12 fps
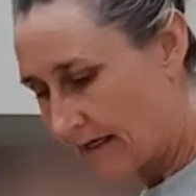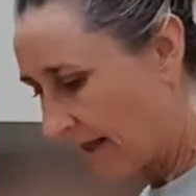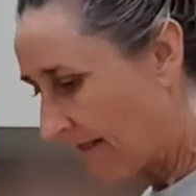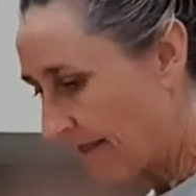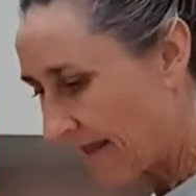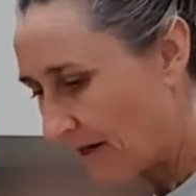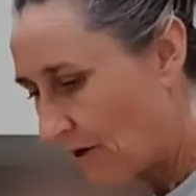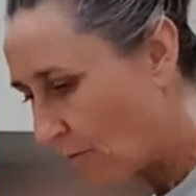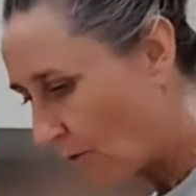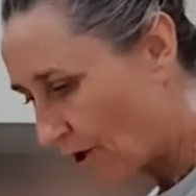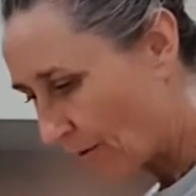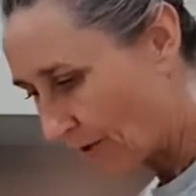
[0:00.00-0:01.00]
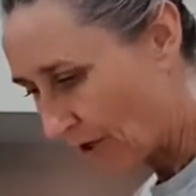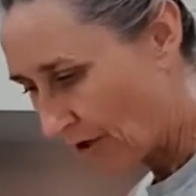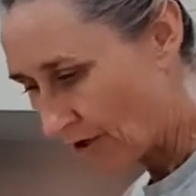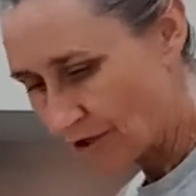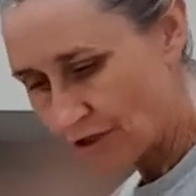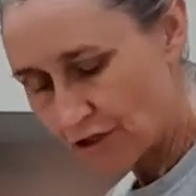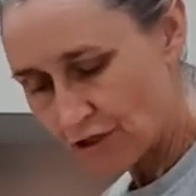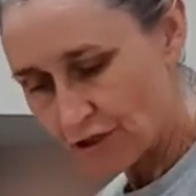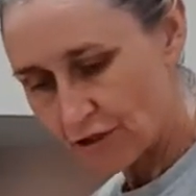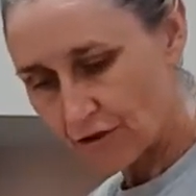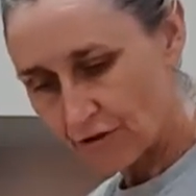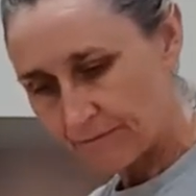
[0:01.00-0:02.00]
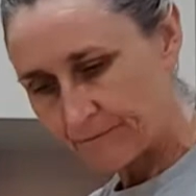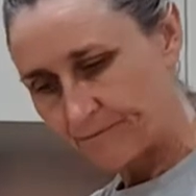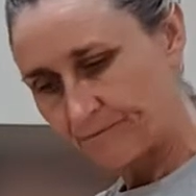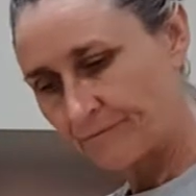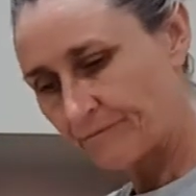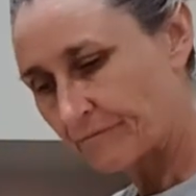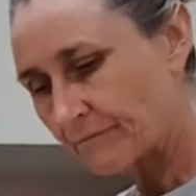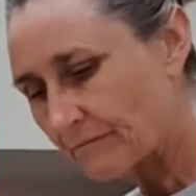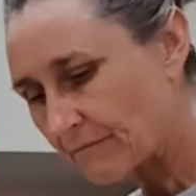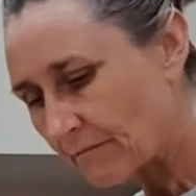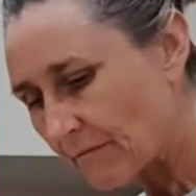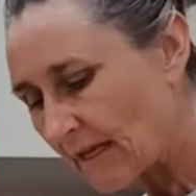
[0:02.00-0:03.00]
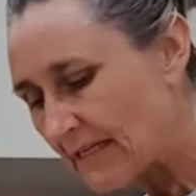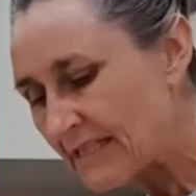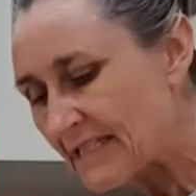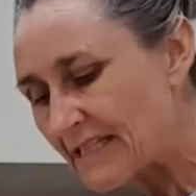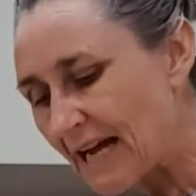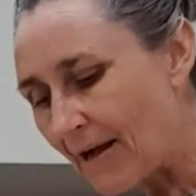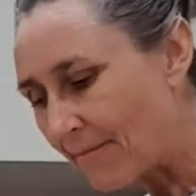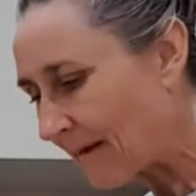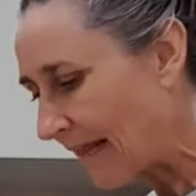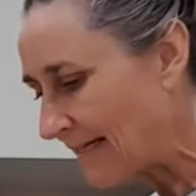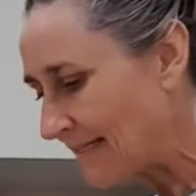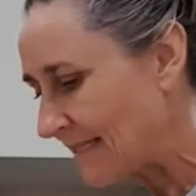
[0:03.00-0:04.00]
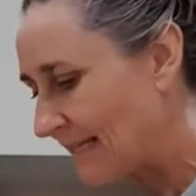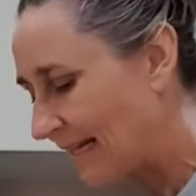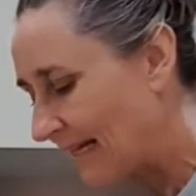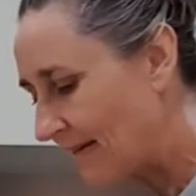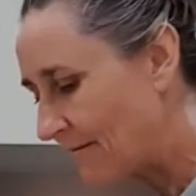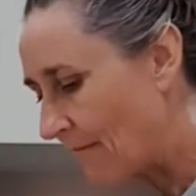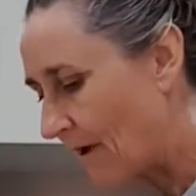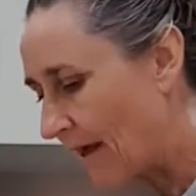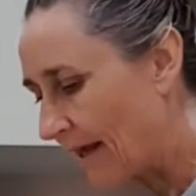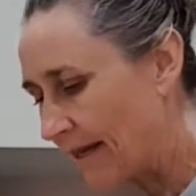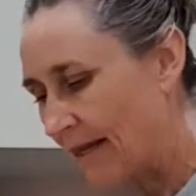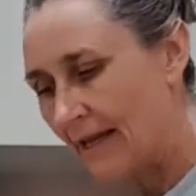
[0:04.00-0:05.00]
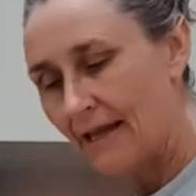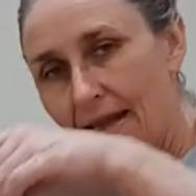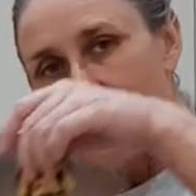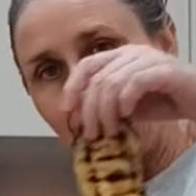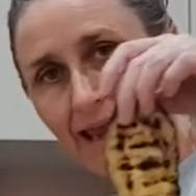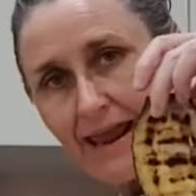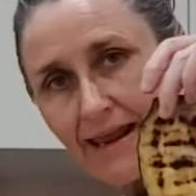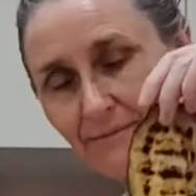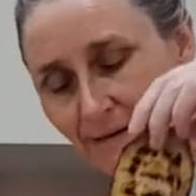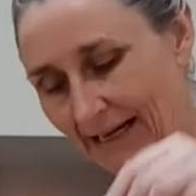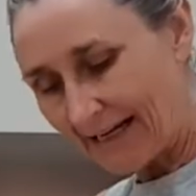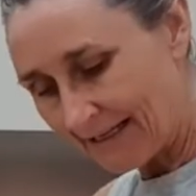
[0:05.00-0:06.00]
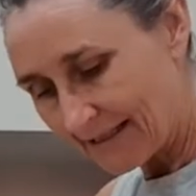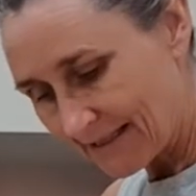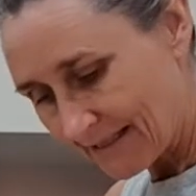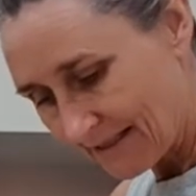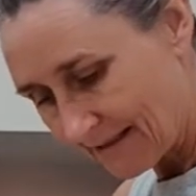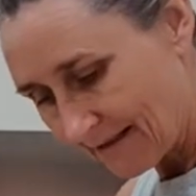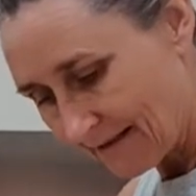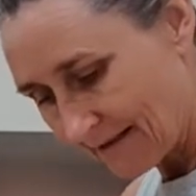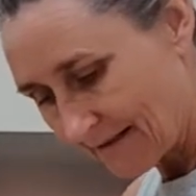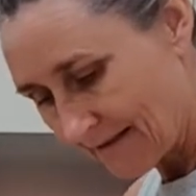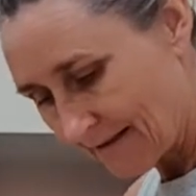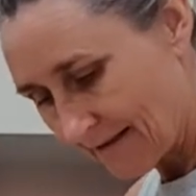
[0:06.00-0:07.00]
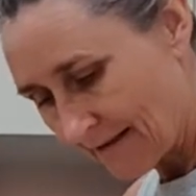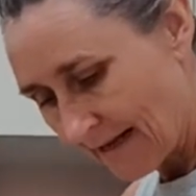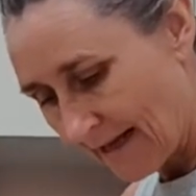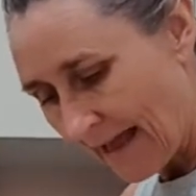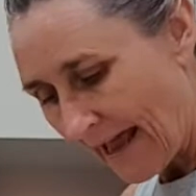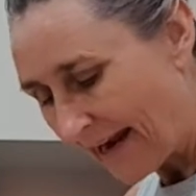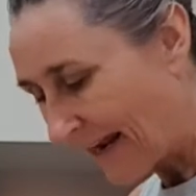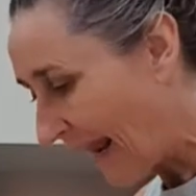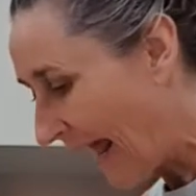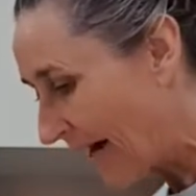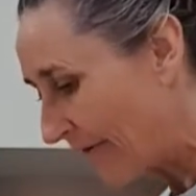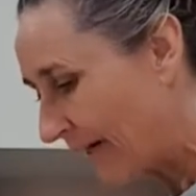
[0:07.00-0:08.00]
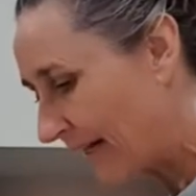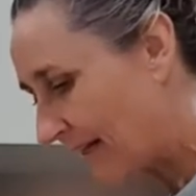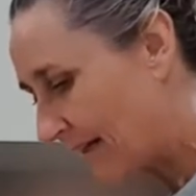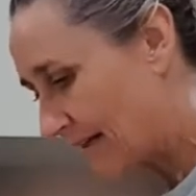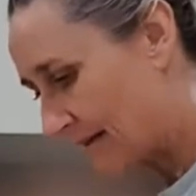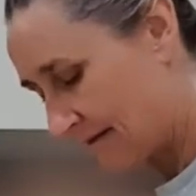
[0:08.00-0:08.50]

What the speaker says: Then what I'm going to do is start placing in my eggplant and layering it.